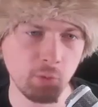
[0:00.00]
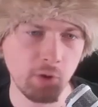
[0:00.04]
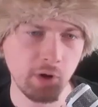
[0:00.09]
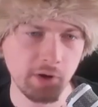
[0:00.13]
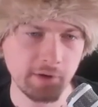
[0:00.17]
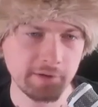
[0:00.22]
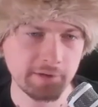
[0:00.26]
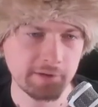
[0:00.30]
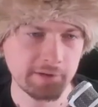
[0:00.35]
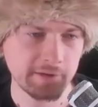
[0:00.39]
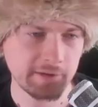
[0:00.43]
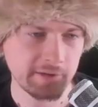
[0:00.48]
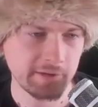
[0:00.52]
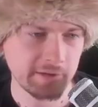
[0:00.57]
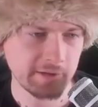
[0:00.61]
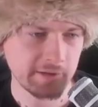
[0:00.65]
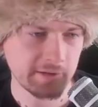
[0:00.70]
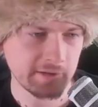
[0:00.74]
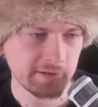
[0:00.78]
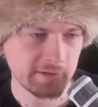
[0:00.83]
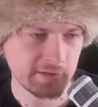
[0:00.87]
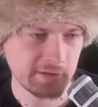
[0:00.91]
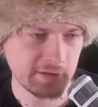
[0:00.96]
What?
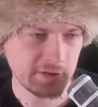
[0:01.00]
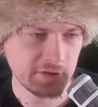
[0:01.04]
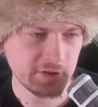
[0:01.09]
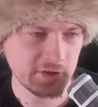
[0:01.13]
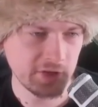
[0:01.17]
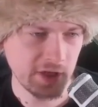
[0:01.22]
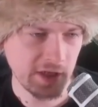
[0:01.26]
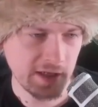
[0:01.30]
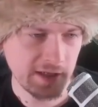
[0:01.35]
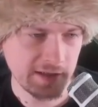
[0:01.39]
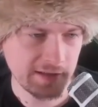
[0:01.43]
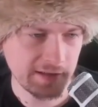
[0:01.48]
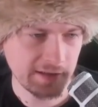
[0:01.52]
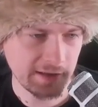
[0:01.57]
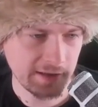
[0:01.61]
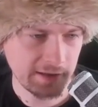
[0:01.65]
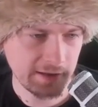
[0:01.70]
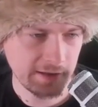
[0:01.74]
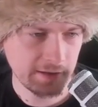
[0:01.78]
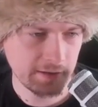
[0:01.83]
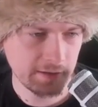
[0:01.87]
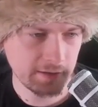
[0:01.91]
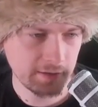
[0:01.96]
This
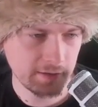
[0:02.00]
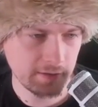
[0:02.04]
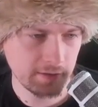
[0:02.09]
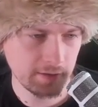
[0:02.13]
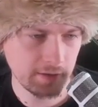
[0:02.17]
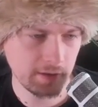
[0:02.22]
Chagatai...